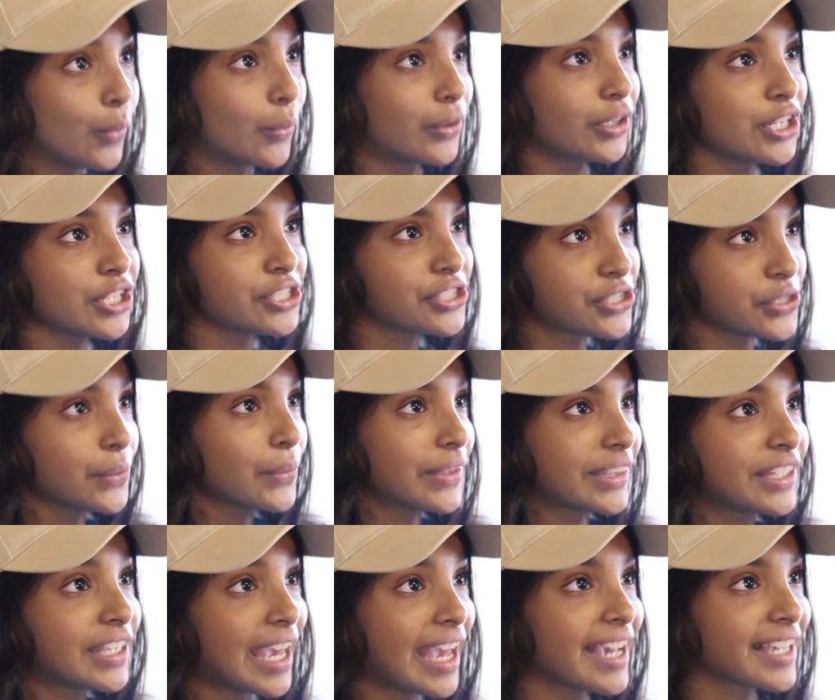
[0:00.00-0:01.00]
What do you do
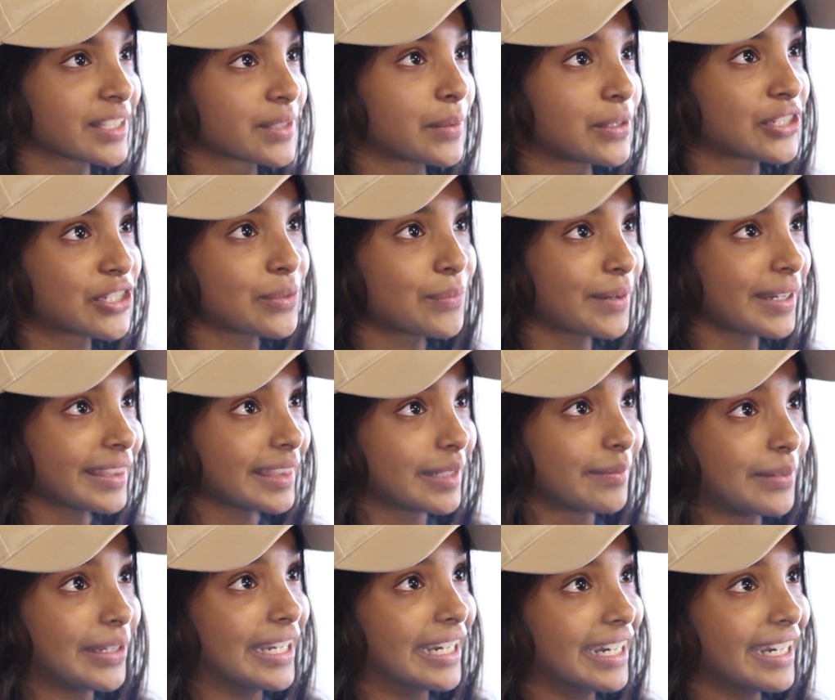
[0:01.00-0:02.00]
with the eggs once you bring
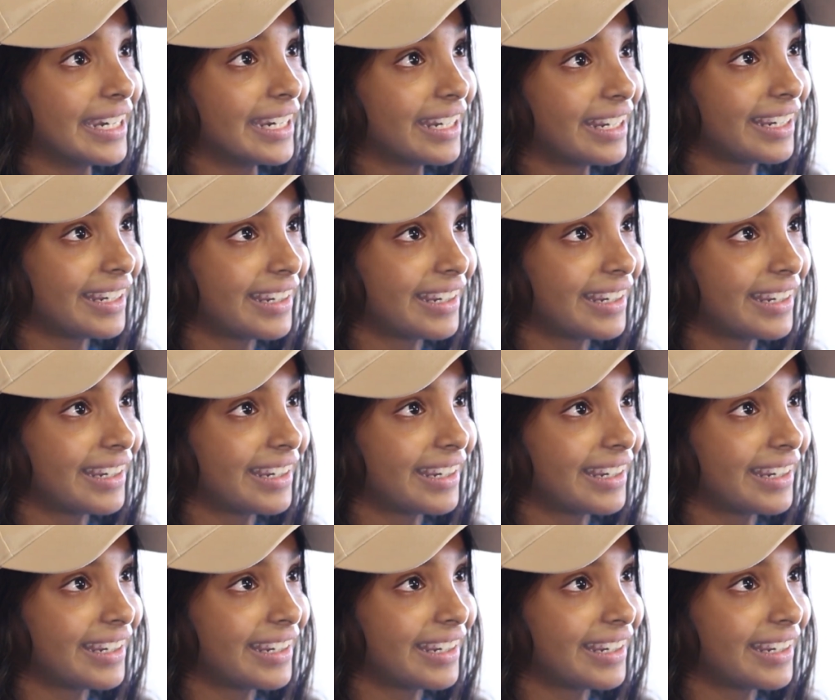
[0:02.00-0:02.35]
them here?